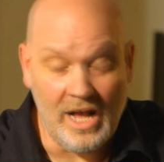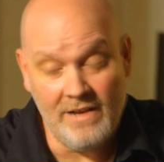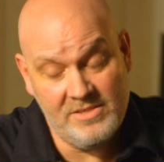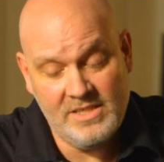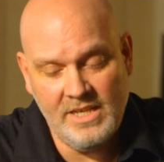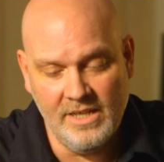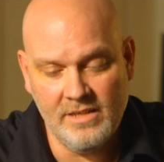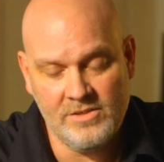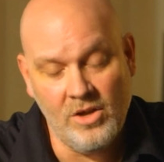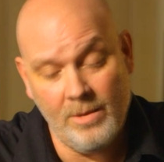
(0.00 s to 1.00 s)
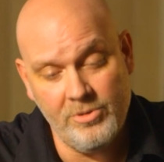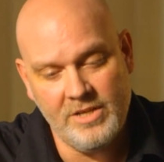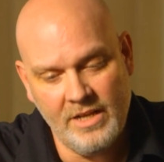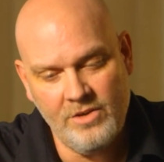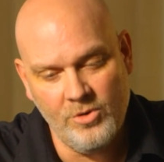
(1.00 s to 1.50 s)
I've seen it, so I
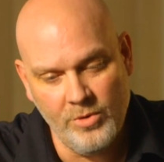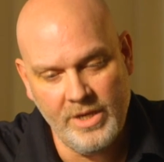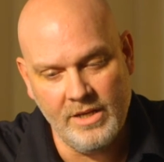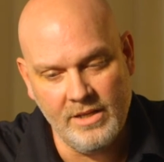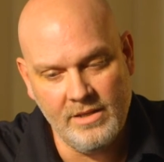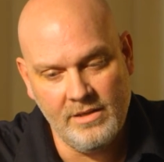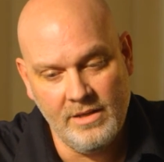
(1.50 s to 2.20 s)
pretend to read it.